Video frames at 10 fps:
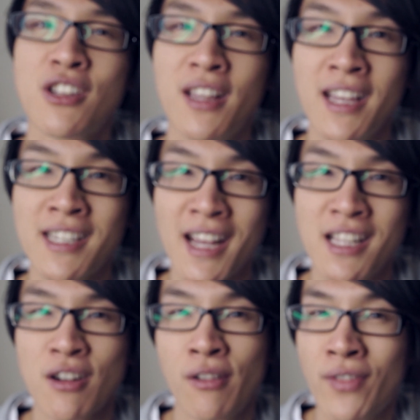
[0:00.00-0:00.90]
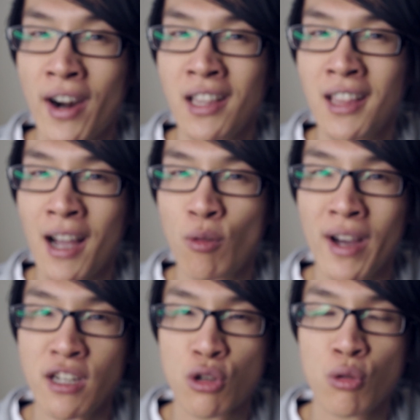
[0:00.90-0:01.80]
So the ES10s are a very
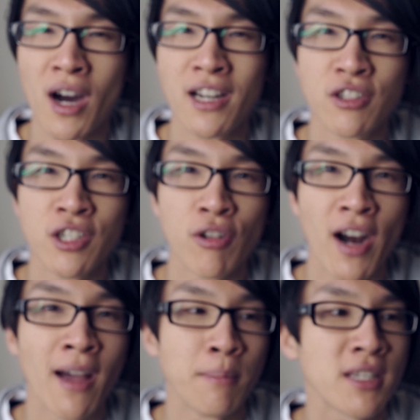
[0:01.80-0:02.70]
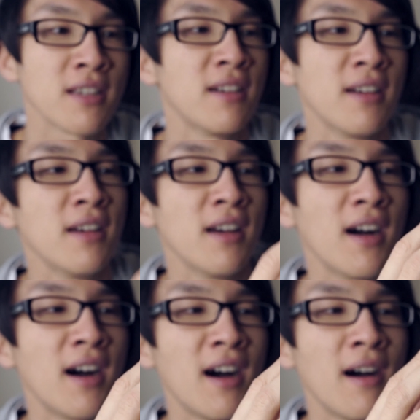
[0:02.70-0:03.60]
lightweight 200 grams.
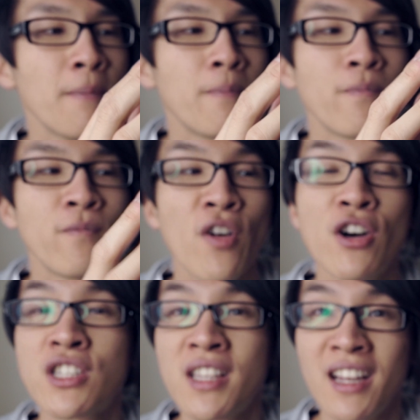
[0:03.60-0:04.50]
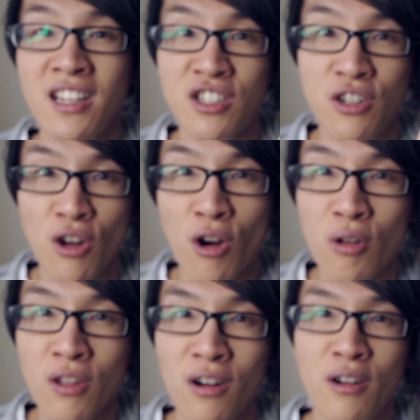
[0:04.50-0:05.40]
First thing to
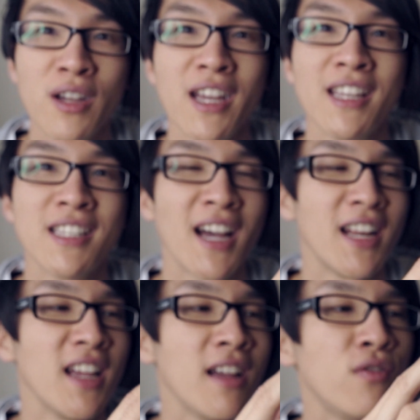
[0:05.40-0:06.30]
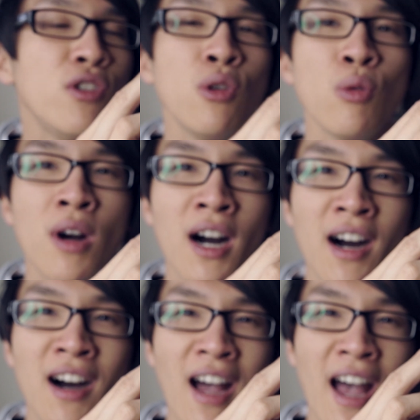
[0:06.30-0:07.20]
know though is that if you
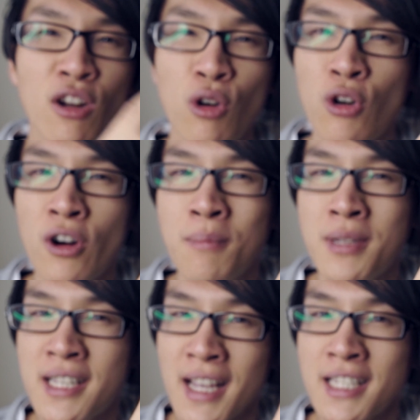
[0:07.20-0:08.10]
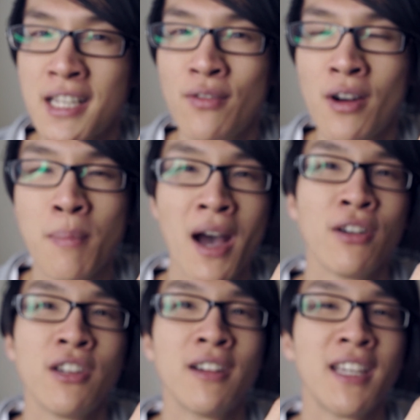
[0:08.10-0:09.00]
are at all obsessive
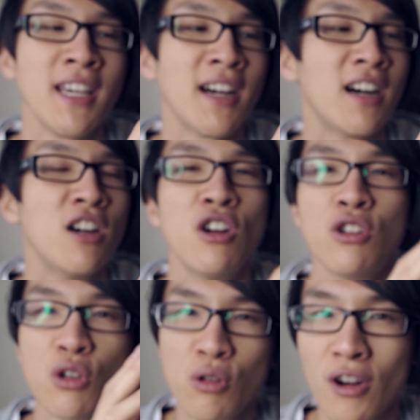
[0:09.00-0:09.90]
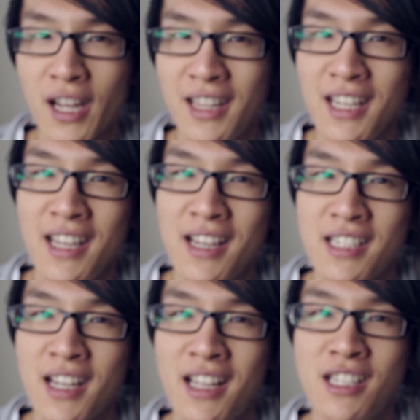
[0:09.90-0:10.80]
about your gear, do not get the
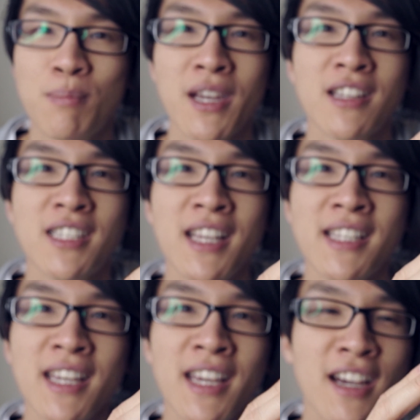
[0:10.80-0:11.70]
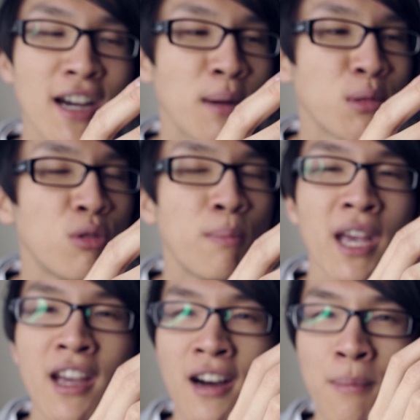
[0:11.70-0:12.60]
ES10s because these ear cups will
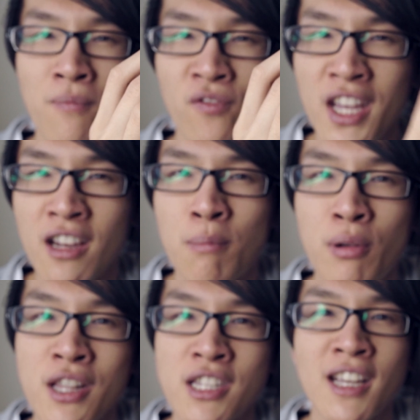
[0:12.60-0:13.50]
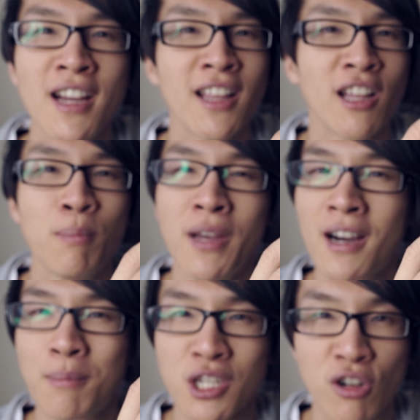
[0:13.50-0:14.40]
pick up fingerprints, they'll
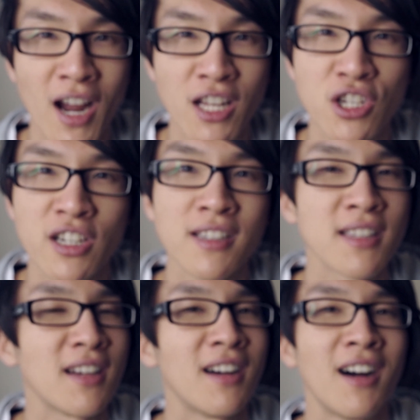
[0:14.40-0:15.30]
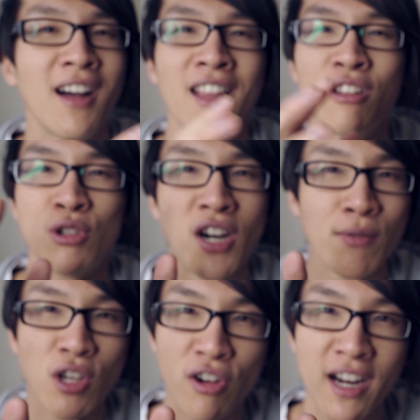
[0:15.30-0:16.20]
pick up scratches, and they'll
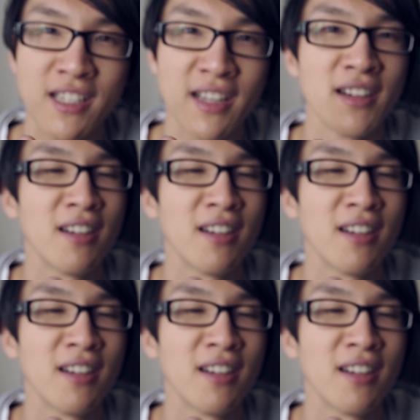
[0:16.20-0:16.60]
drive you crazy.